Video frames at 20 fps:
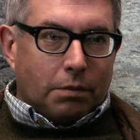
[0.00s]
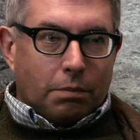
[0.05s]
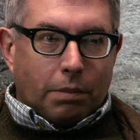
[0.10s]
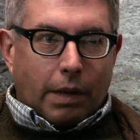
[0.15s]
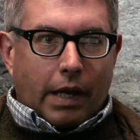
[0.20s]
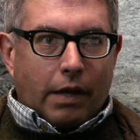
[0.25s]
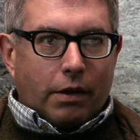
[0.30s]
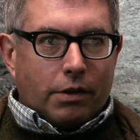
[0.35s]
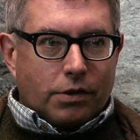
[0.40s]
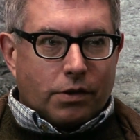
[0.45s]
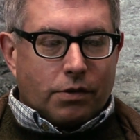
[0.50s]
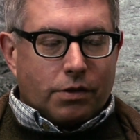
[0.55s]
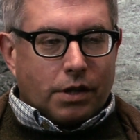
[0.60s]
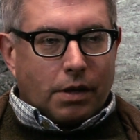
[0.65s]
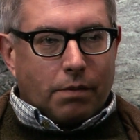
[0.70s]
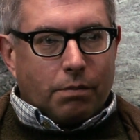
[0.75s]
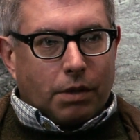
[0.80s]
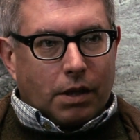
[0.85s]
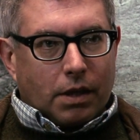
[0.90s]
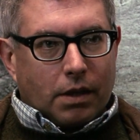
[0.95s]
and bears are
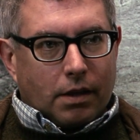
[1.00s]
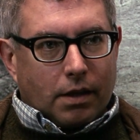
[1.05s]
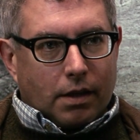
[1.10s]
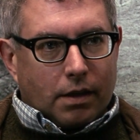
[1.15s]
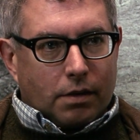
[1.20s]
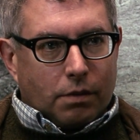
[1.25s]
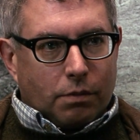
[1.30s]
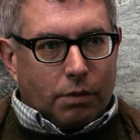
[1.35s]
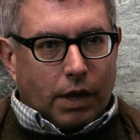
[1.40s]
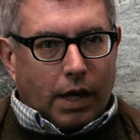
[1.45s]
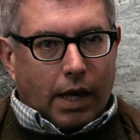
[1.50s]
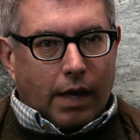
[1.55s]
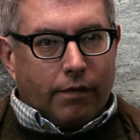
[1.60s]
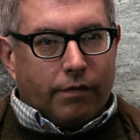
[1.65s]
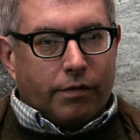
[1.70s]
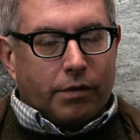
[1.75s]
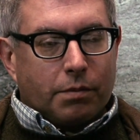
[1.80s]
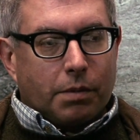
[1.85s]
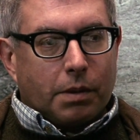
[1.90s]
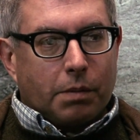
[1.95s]
something that we
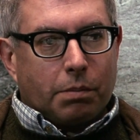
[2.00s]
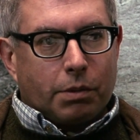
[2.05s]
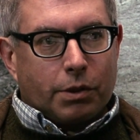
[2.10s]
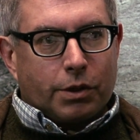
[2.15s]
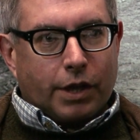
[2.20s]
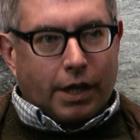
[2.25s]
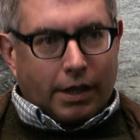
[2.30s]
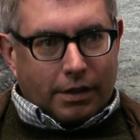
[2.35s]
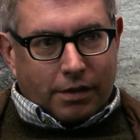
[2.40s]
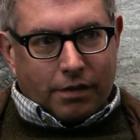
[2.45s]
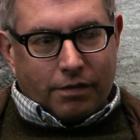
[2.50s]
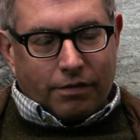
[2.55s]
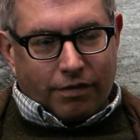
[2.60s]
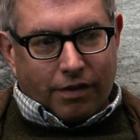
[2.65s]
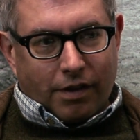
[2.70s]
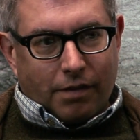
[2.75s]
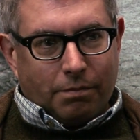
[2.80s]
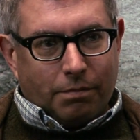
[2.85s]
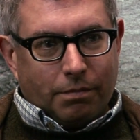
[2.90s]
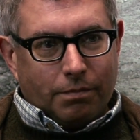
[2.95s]
have to be protected
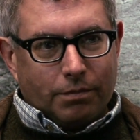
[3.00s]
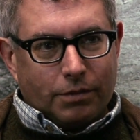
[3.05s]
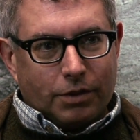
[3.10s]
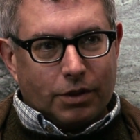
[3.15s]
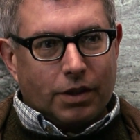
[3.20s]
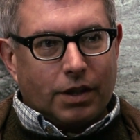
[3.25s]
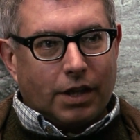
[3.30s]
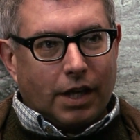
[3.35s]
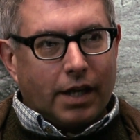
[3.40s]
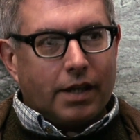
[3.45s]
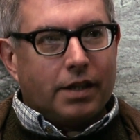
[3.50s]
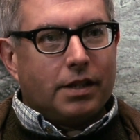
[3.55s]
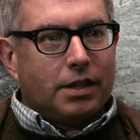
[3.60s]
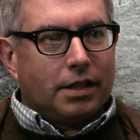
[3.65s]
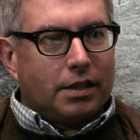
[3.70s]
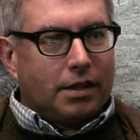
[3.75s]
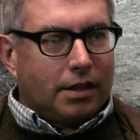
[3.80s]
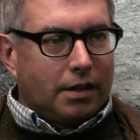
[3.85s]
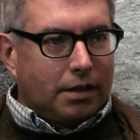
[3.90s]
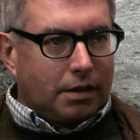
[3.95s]
from, to the
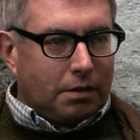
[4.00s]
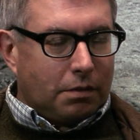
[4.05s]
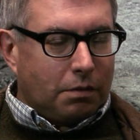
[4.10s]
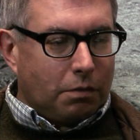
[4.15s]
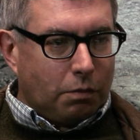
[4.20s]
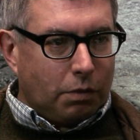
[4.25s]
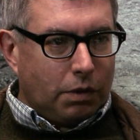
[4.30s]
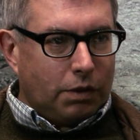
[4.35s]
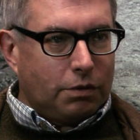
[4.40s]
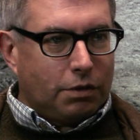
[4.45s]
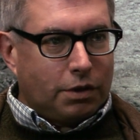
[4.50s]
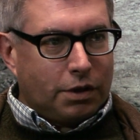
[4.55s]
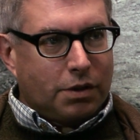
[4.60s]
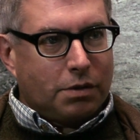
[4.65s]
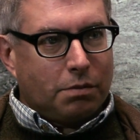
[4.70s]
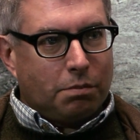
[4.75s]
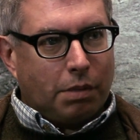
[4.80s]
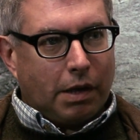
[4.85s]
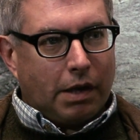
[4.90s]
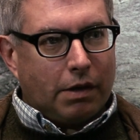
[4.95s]
idea that wilderness
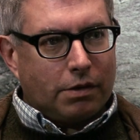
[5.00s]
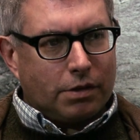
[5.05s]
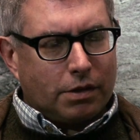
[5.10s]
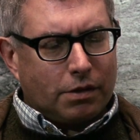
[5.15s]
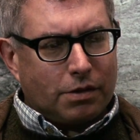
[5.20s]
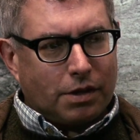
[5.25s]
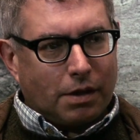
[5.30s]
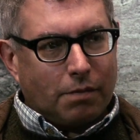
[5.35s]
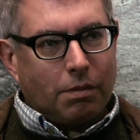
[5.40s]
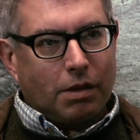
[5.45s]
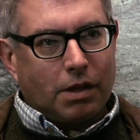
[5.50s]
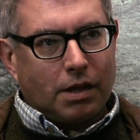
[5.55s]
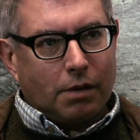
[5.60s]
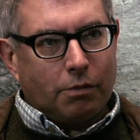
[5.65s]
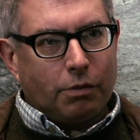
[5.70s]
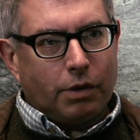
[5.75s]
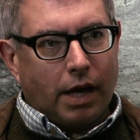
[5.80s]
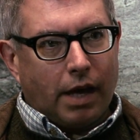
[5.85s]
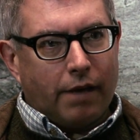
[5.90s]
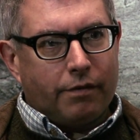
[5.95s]
and bears are something that
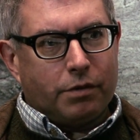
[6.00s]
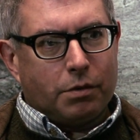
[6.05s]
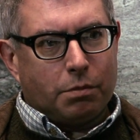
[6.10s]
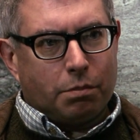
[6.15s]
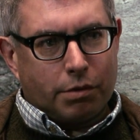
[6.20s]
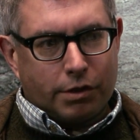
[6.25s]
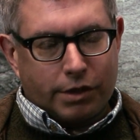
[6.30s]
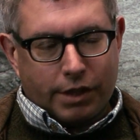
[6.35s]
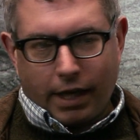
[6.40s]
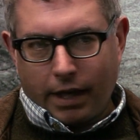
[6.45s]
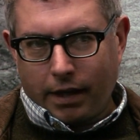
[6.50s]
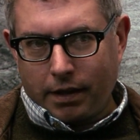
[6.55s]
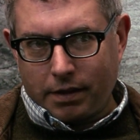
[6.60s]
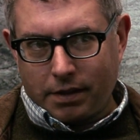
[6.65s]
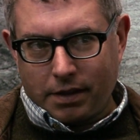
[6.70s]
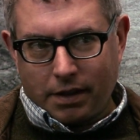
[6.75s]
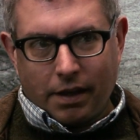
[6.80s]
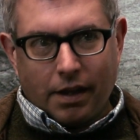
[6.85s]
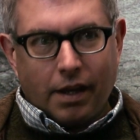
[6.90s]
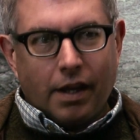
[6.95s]
we have to
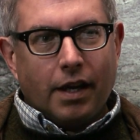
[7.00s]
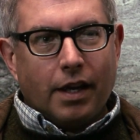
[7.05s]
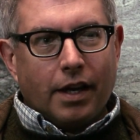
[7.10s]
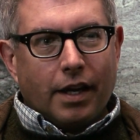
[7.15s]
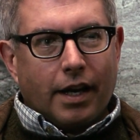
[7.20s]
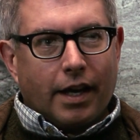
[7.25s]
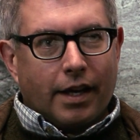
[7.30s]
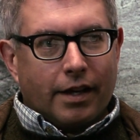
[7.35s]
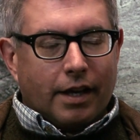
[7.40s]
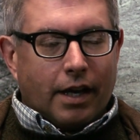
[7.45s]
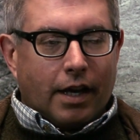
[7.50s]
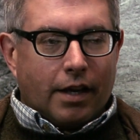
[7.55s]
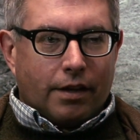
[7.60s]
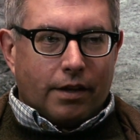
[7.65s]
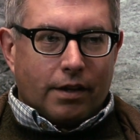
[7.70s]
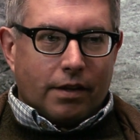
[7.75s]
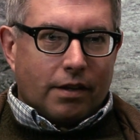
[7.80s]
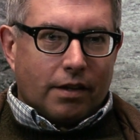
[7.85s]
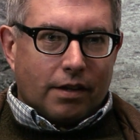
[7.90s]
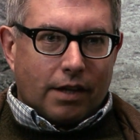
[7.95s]
protect. And I
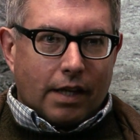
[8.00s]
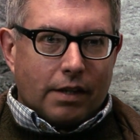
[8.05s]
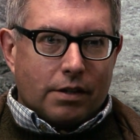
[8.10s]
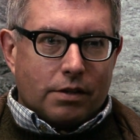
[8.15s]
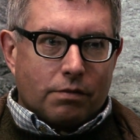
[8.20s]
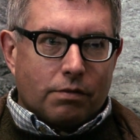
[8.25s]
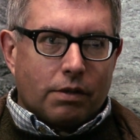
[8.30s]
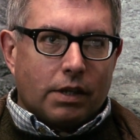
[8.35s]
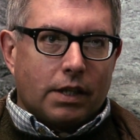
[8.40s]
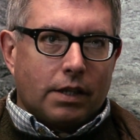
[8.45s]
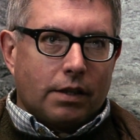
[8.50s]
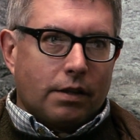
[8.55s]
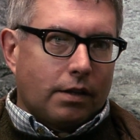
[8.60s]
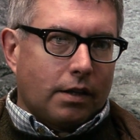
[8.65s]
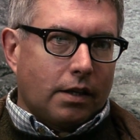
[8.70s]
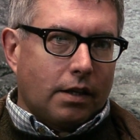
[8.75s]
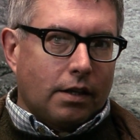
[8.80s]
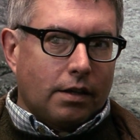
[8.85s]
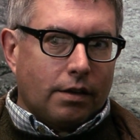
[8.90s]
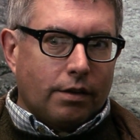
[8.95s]
think that that's really
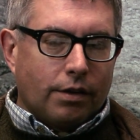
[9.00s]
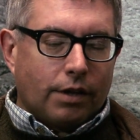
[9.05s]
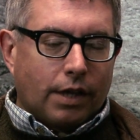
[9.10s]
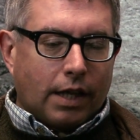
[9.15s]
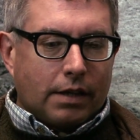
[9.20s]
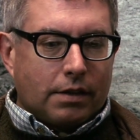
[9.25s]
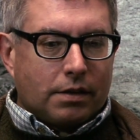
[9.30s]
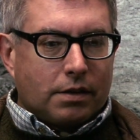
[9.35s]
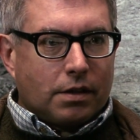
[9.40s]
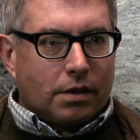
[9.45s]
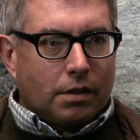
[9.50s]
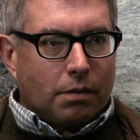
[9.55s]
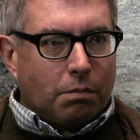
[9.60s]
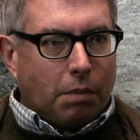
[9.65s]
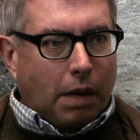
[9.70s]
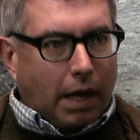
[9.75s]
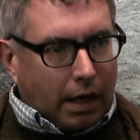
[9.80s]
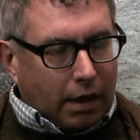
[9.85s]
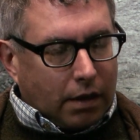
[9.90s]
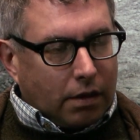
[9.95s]
the
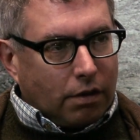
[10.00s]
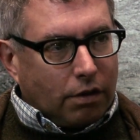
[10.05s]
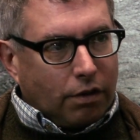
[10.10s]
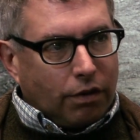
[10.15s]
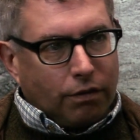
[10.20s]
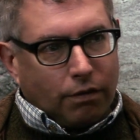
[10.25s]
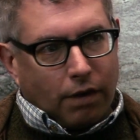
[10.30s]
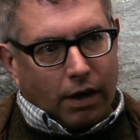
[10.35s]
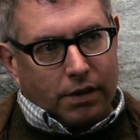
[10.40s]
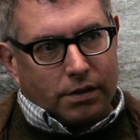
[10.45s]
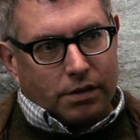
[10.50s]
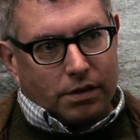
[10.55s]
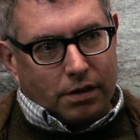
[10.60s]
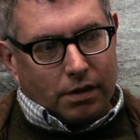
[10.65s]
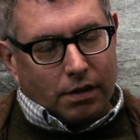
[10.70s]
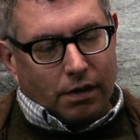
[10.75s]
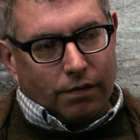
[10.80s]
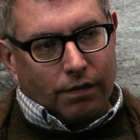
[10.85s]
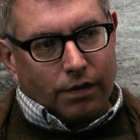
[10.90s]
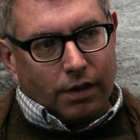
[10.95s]
main
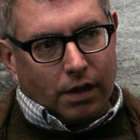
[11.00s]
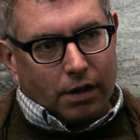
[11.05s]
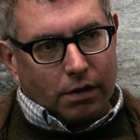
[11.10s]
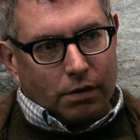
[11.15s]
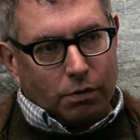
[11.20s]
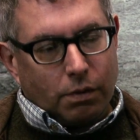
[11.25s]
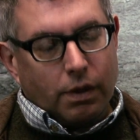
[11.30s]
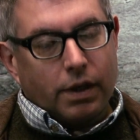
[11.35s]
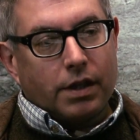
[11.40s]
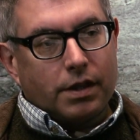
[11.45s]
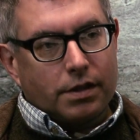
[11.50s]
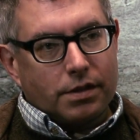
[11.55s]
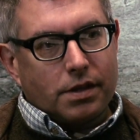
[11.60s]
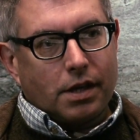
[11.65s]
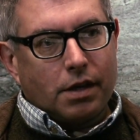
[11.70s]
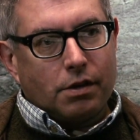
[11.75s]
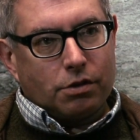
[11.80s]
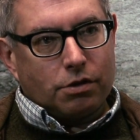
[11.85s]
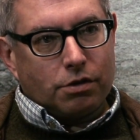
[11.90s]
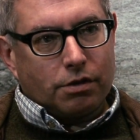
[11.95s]
thrust of the 20th
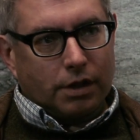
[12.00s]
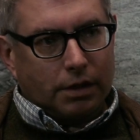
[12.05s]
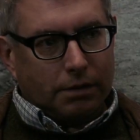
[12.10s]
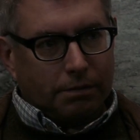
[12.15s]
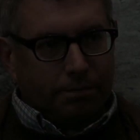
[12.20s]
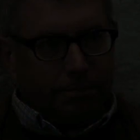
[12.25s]
century.